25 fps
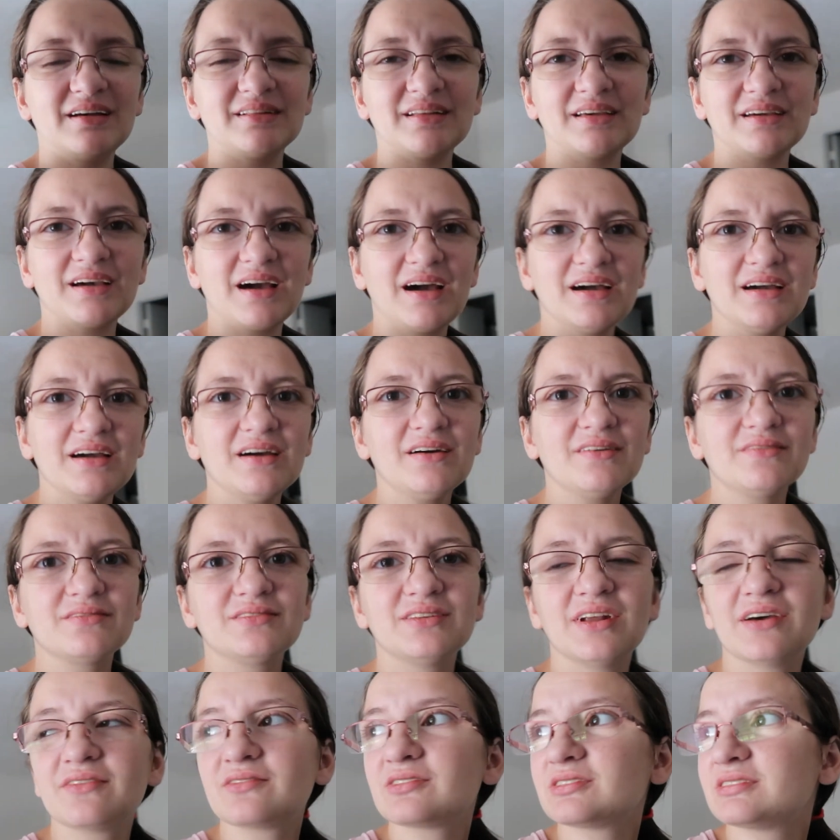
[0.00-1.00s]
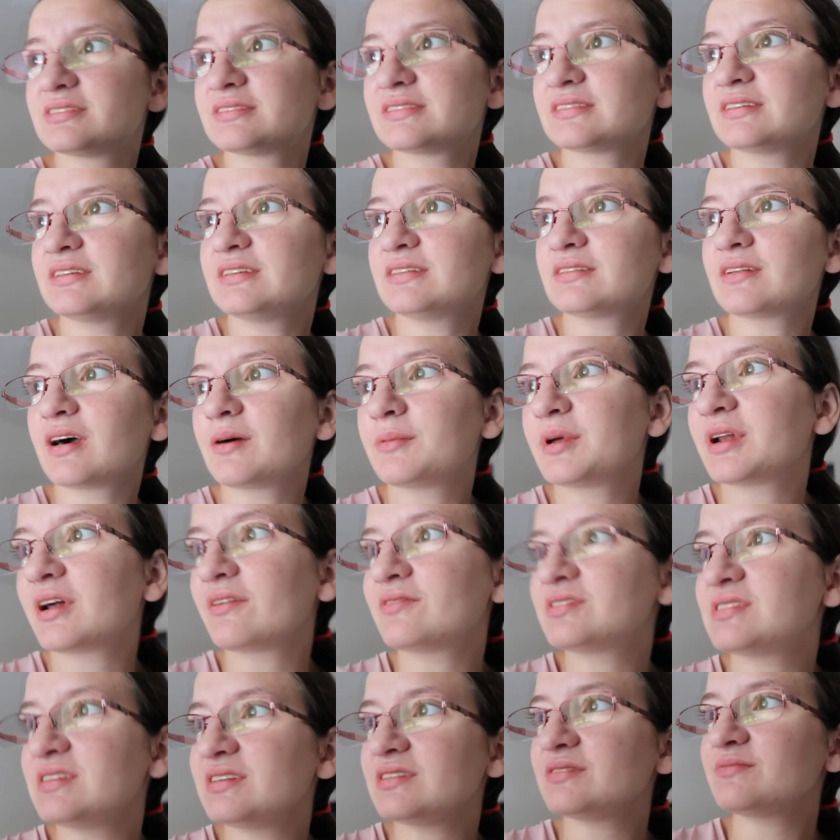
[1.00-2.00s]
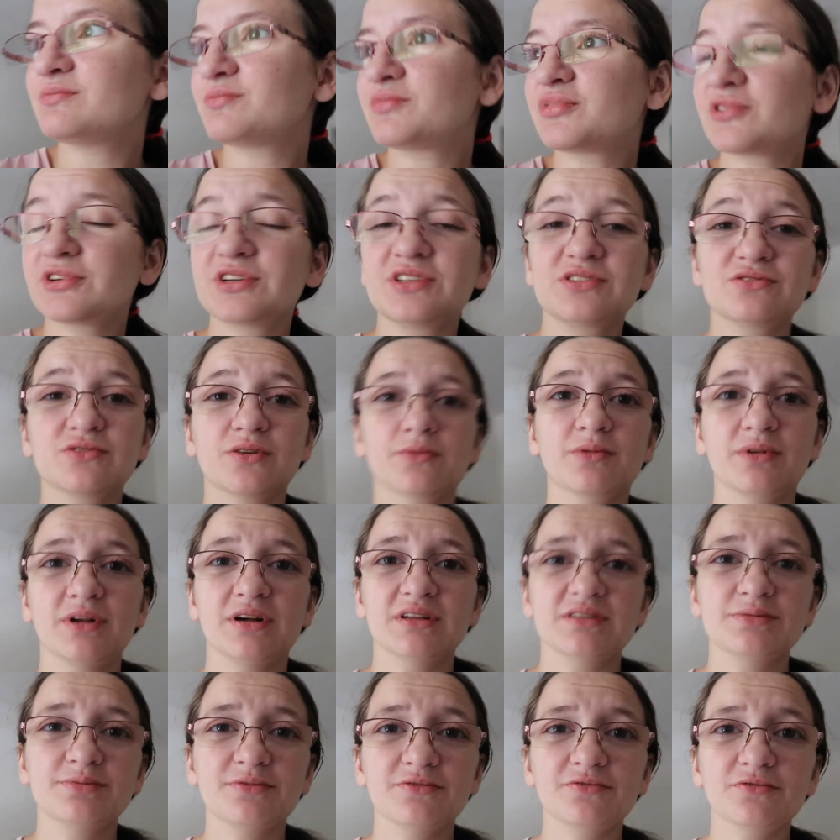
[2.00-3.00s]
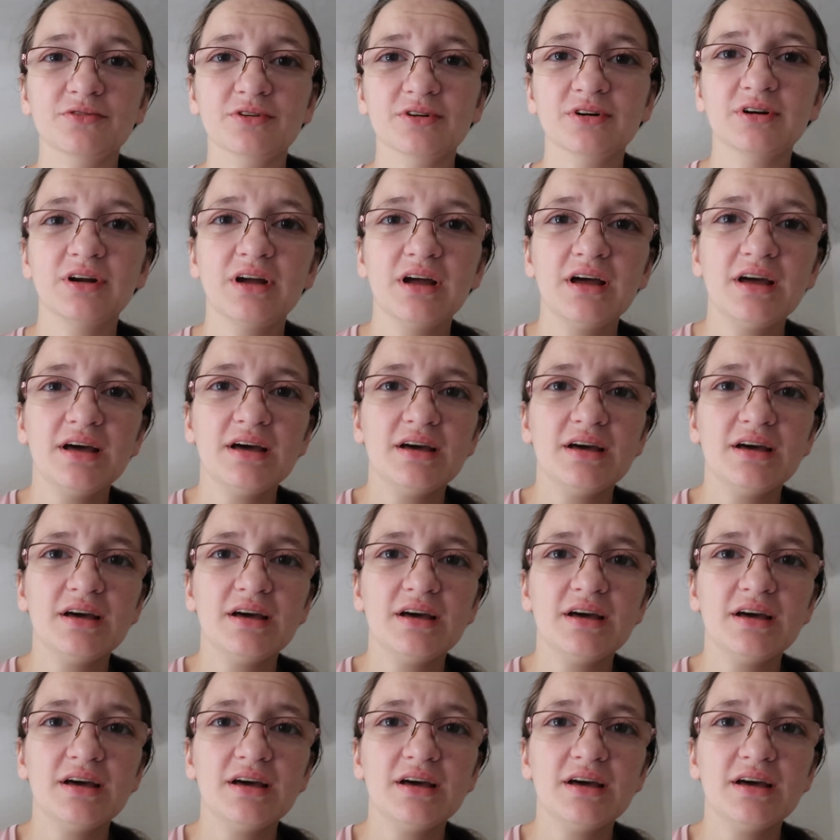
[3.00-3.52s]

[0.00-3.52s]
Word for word: Like, I have never seen, I mean, I've seen pretty storm clouds before